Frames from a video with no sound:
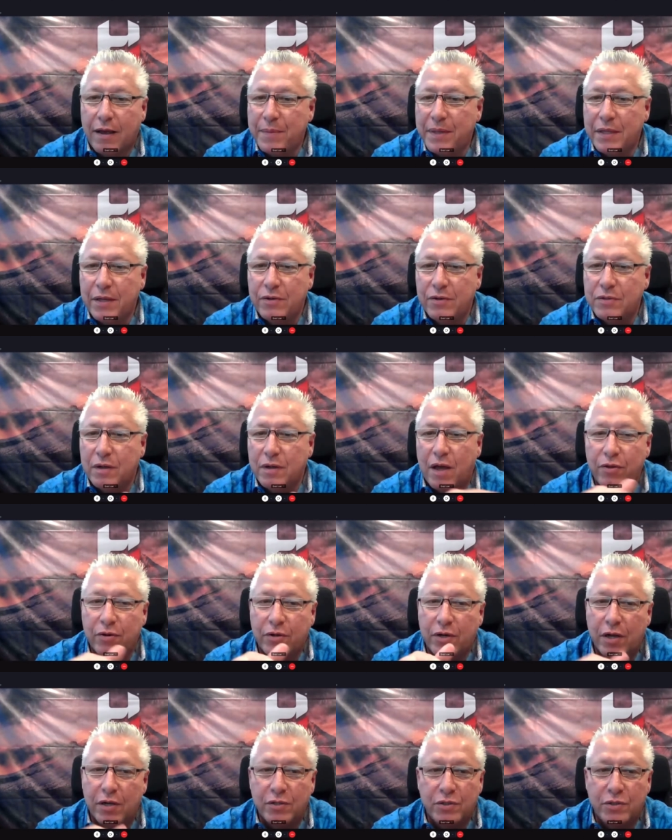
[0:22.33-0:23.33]
I mean, there's
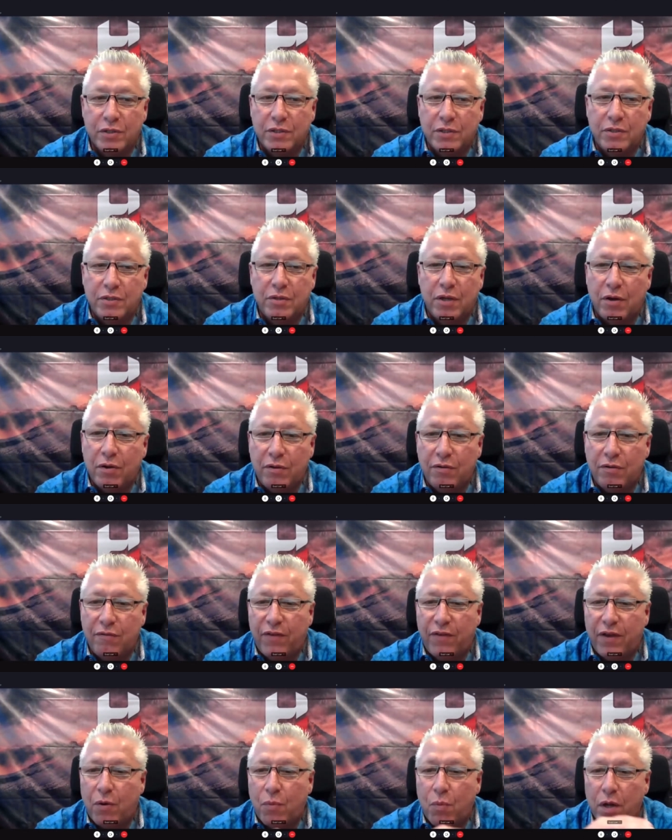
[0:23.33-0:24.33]
other countries you go, you
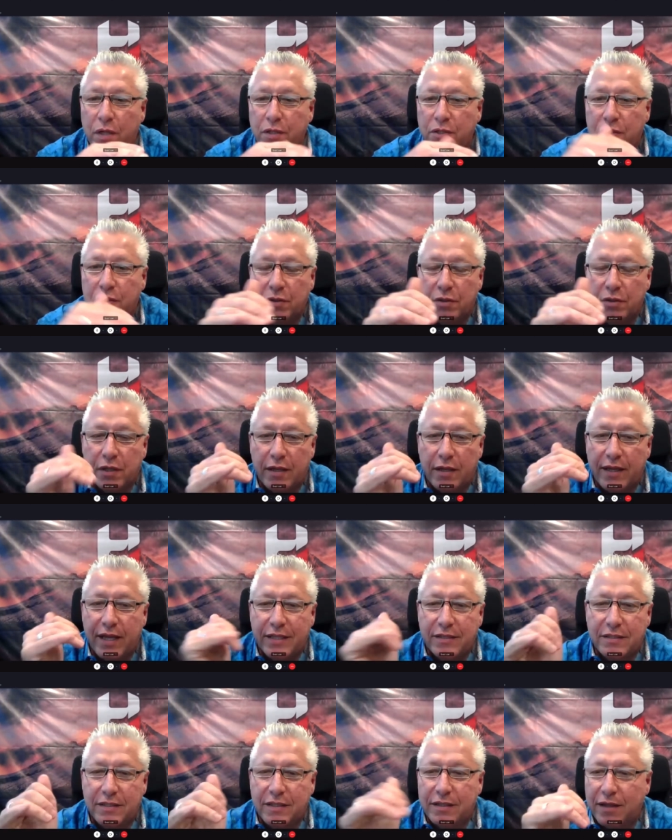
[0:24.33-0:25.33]
fail once, you're done,
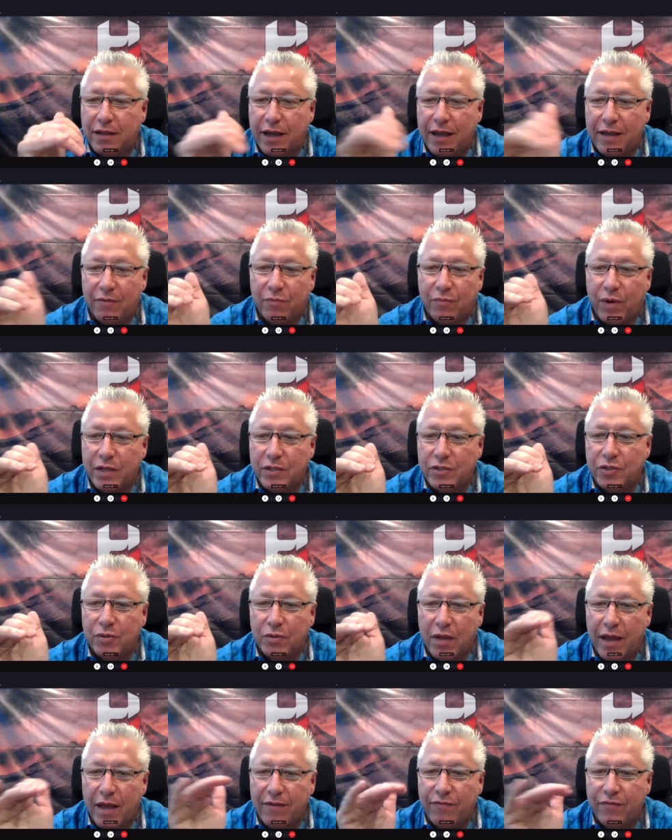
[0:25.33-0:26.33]
that's it. That rest of
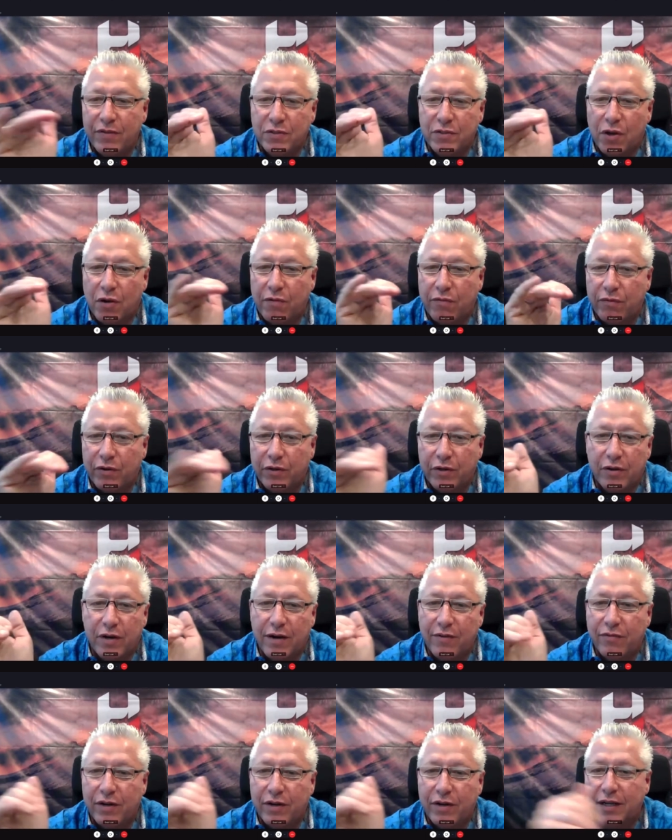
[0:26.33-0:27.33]
your life is over. You're
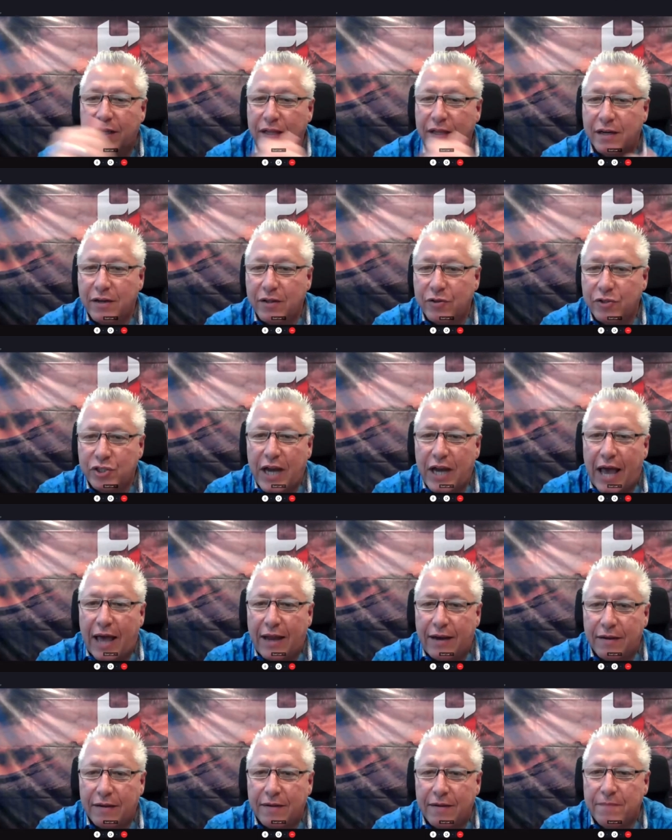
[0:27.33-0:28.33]
never going to get another
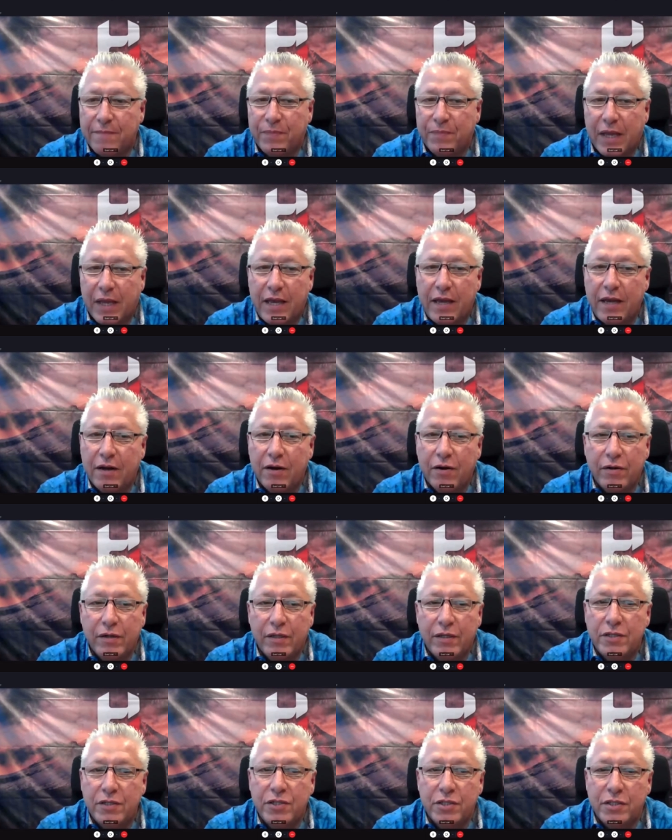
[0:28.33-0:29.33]
shot. Here,
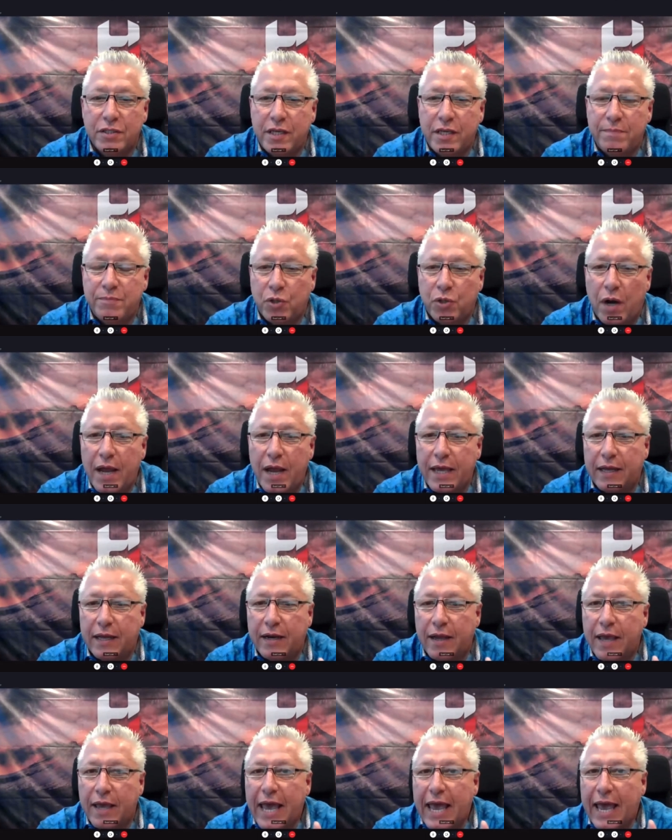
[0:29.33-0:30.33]
you just keep
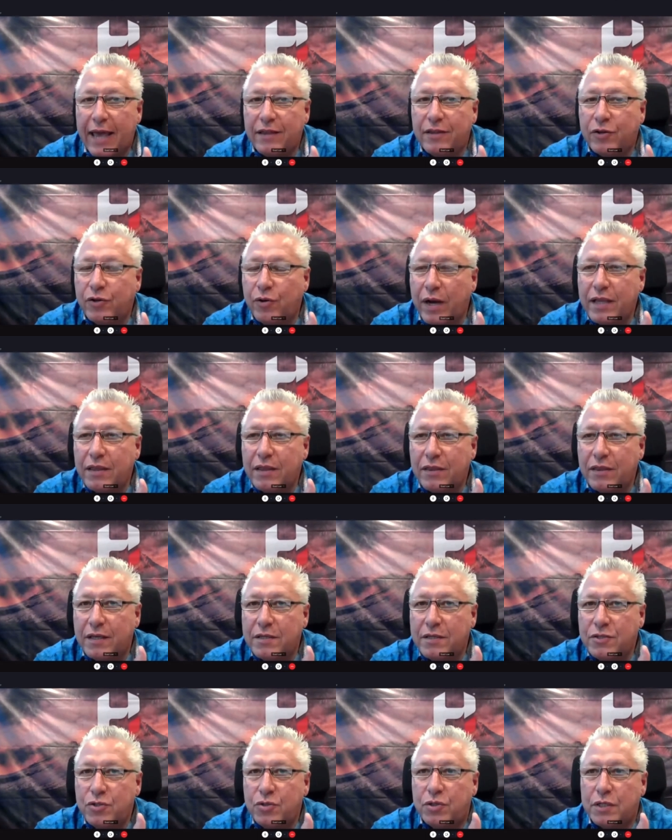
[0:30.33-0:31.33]
trying. And the great
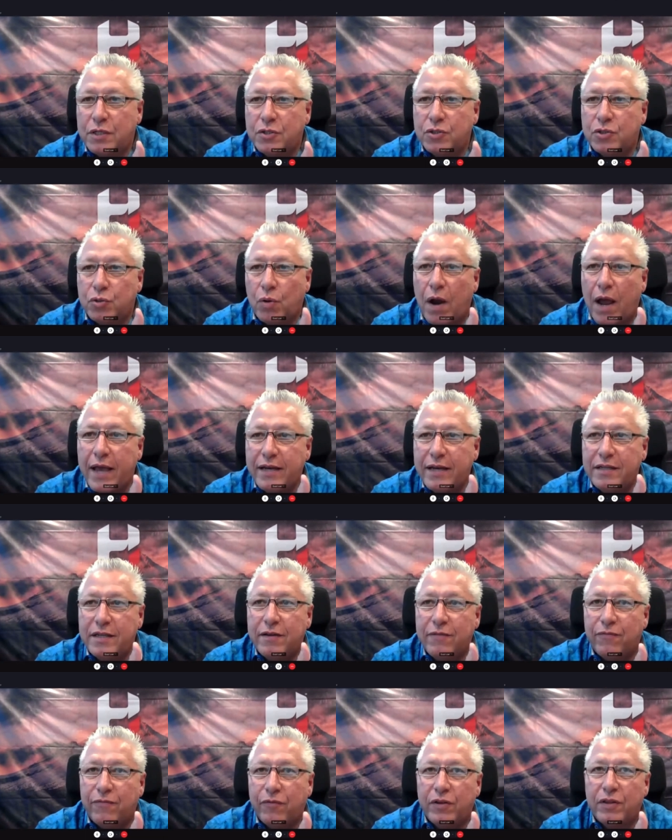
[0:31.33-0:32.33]
thing is, you can try
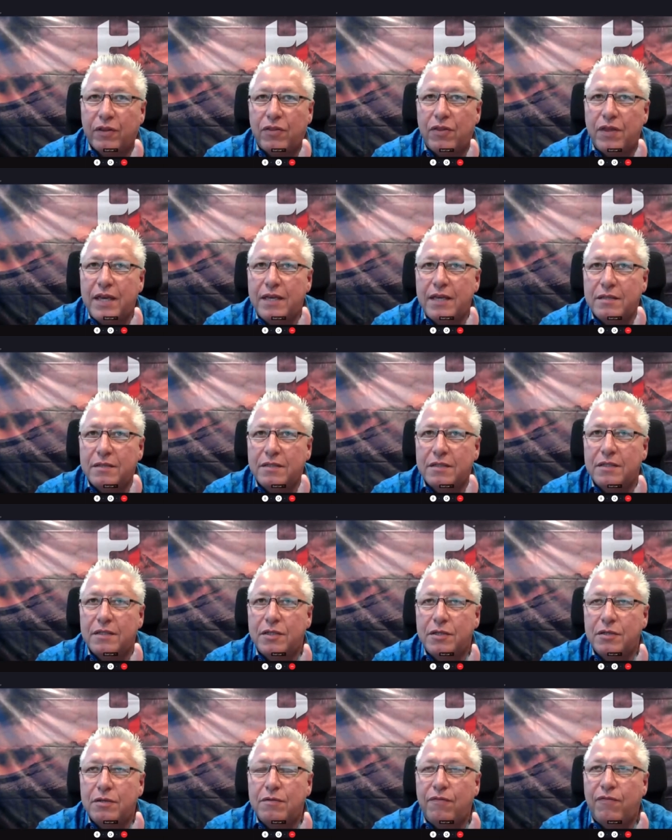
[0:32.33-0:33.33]
different things
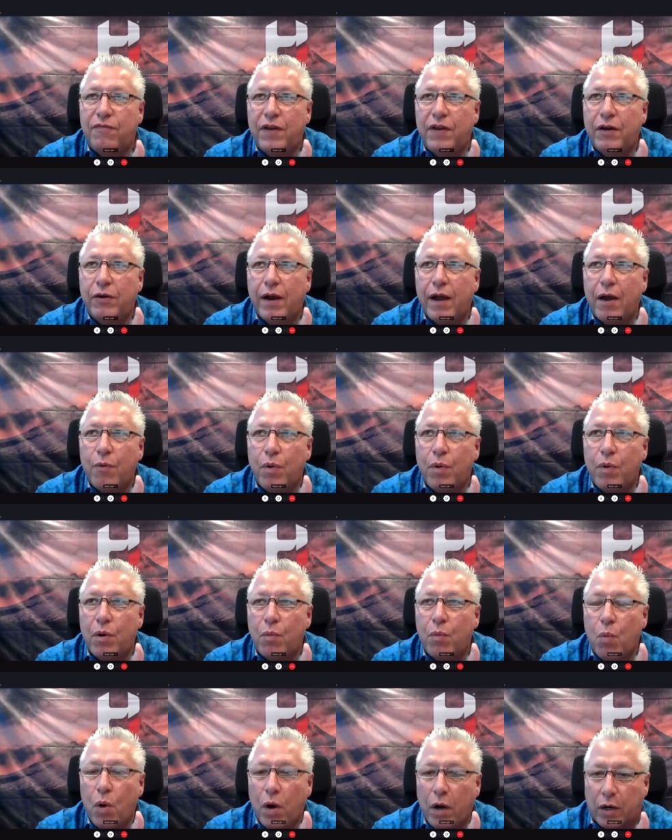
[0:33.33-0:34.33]
until you figure out
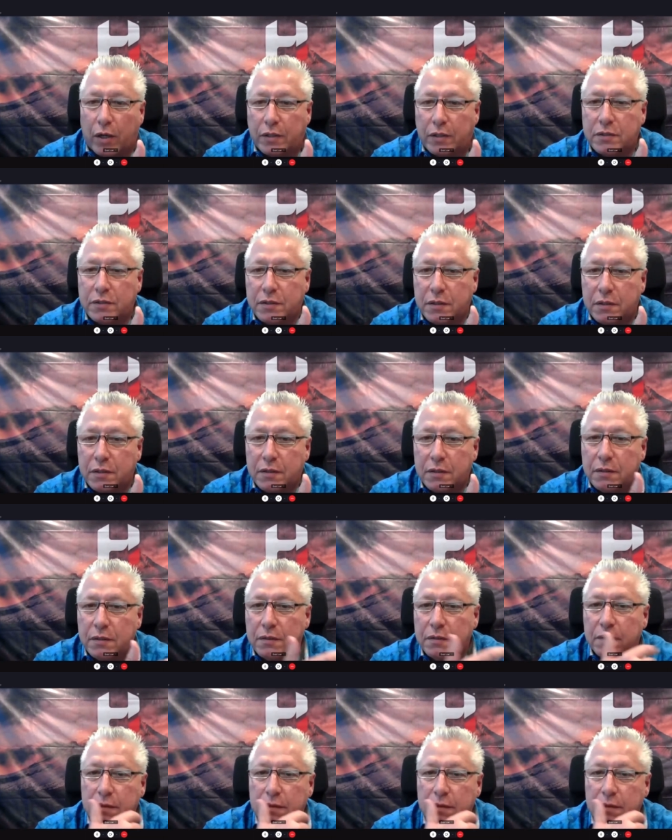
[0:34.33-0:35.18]
what works.